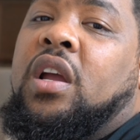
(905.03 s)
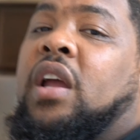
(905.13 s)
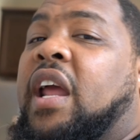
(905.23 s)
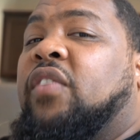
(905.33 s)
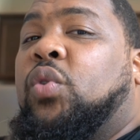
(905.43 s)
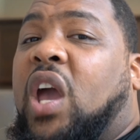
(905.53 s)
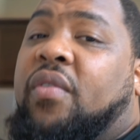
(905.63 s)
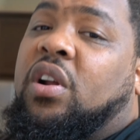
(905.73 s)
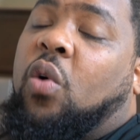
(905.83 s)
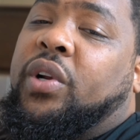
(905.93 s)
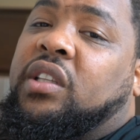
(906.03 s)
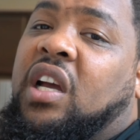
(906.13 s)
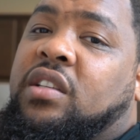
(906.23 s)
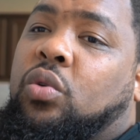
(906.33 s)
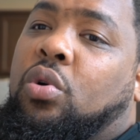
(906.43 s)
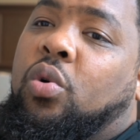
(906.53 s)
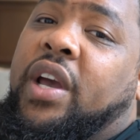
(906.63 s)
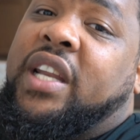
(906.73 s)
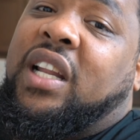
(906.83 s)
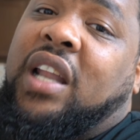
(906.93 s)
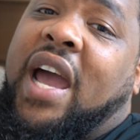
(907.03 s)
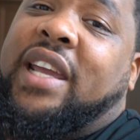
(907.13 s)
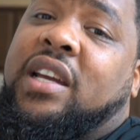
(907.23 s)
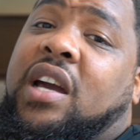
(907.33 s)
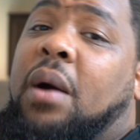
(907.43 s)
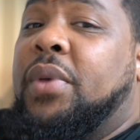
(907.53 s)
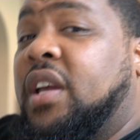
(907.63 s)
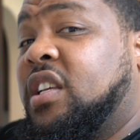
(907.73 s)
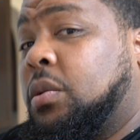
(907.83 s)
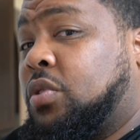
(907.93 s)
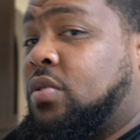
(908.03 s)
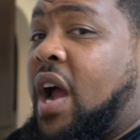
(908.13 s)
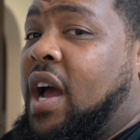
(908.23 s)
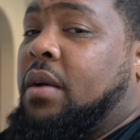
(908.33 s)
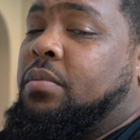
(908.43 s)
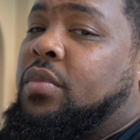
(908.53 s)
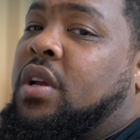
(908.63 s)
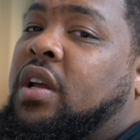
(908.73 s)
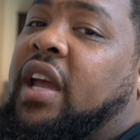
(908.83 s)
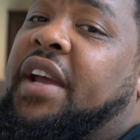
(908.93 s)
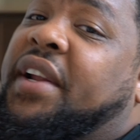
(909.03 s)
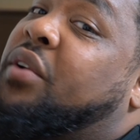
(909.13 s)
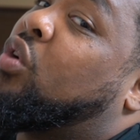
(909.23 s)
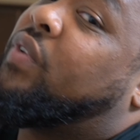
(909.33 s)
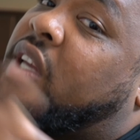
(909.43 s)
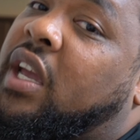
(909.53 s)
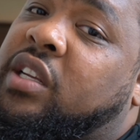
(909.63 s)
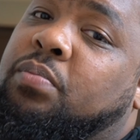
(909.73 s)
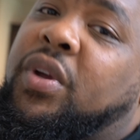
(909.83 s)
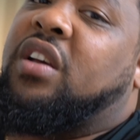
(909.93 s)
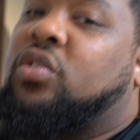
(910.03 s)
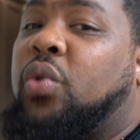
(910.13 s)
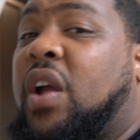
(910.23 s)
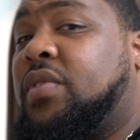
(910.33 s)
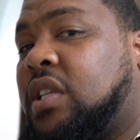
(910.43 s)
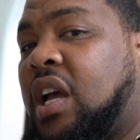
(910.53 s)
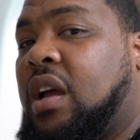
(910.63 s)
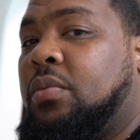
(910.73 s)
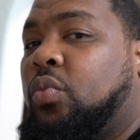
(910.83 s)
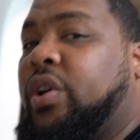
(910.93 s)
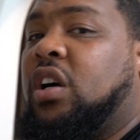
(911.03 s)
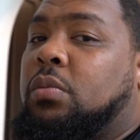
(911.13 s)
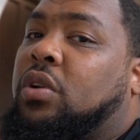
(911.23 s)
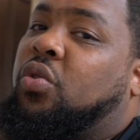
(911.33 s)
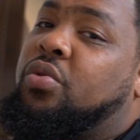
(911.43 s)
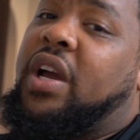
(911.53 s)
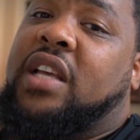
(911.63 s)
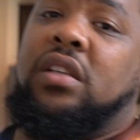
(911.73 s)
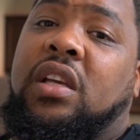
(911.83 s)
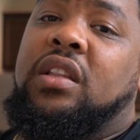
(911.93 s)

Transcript: And if you haven't already done so, go ahead and like, comment, and subscribe. And hit that notification bell so every time we upload, you guys can get